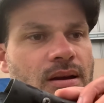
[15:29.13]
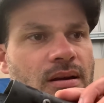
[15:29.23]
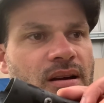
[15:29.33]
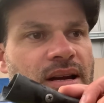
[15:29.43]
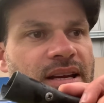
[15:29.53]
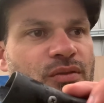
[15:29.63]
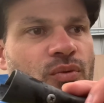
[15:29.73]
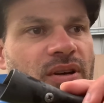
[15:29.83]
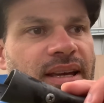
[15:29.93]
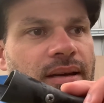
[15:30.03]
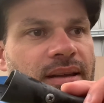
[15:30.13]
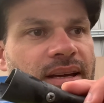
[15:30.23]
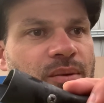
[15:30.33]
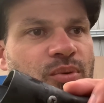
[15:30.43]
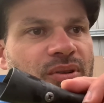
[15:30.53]
I need to work out how
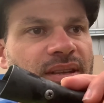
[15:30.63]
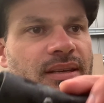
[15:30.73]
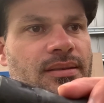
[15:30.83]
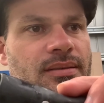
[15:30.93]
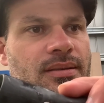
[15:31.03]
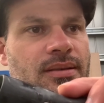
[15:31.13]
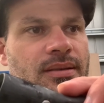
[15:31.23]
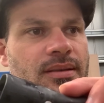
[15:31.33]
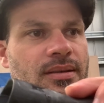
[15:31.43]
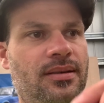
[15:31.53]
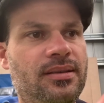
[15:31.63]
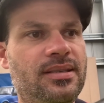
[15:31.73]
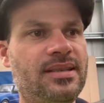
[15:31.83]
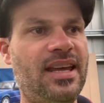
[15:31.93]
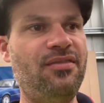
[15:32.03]
to put this to
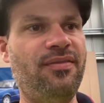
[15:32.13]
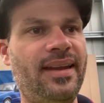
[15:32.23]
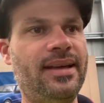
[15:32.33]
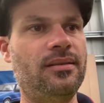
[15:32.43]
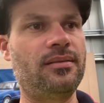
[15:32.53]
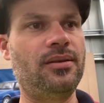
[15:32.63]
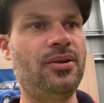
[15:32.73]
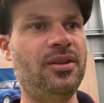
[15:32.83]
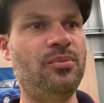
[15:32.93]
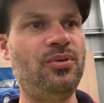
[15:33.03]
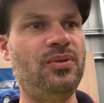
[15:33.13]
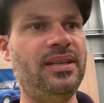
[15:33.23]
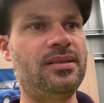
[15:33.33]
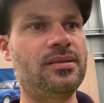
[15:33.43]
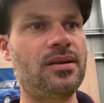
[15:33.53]
stay flat on the boot
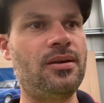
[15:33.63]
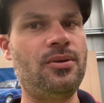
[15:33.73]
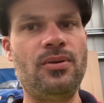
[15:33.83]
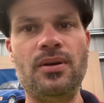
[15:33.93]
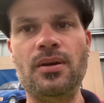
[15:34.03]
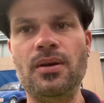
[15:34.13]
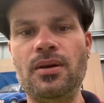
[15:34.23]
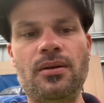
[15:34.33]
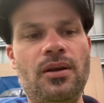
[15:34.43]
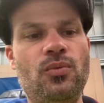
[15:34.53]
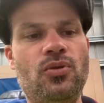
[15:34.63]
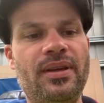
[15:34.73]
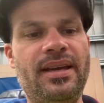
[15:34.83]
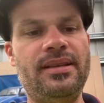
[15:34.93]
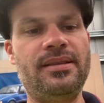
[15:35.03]
lid so no water
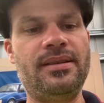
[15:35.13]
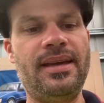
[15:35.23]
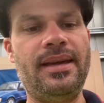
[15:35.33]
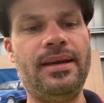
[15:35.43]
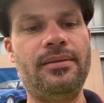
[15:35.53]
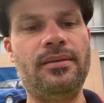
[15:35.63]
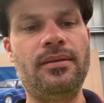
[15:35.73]
gets down